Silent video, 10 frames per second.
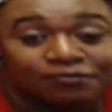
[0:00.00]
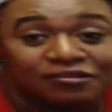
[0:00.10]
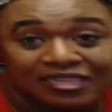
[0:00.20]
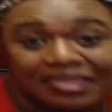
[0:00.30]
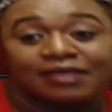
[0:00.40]

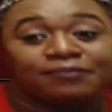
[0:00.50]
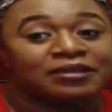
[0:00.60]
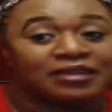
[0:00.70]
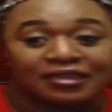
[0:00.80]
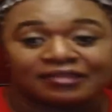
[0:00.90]
tea,
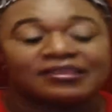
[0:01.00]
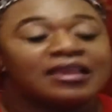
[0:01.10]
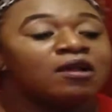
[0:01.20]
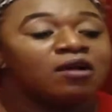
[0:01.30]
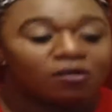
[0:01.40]
because
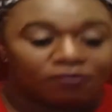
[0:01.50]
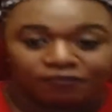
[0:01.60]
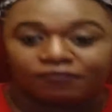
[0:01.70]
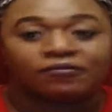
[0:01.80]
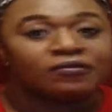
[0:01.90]

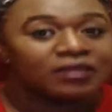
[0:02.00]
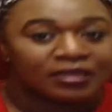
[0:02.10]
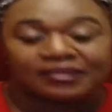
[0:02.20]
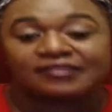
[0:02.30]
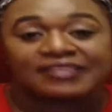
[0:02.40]

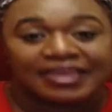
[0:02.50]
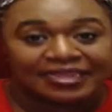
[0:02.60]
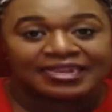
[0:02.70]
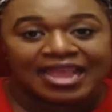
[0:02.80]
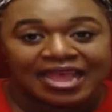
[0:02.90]
in the
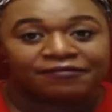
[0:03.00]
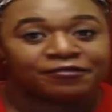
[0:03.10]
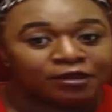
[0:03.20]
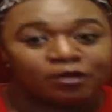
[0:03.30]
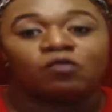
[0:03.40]
second half
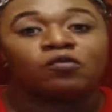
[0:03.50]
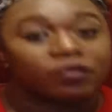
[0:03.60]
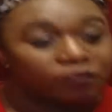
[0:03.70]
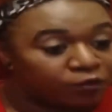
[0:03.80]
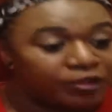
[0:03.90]
here
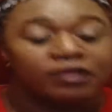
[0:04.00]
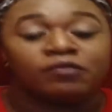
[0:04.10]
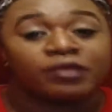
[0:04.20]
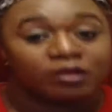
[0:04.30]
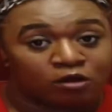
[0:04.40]

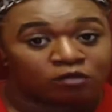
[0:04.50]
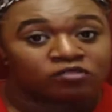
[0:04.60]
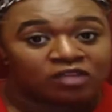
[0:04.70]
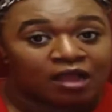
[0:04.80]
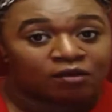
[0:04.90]
we gonna
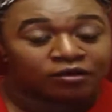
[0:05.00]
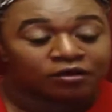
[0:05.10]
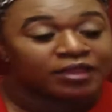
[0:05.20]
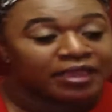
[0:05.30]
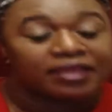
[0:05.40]
talk.
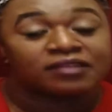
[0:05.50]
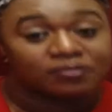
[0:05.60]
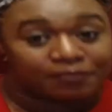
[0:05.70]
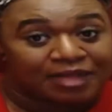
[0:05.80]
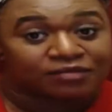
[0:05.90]
Okay, it's
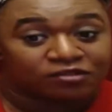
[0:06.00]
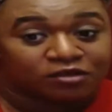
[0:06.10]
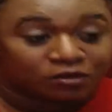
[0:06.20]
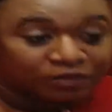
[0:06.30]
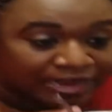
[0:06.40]
about to
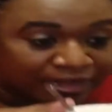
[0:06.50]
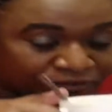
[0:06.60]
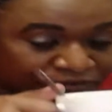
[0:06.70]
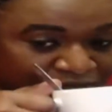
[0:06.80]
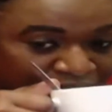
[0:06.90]
go down.
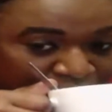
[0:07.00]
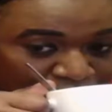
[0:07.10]
So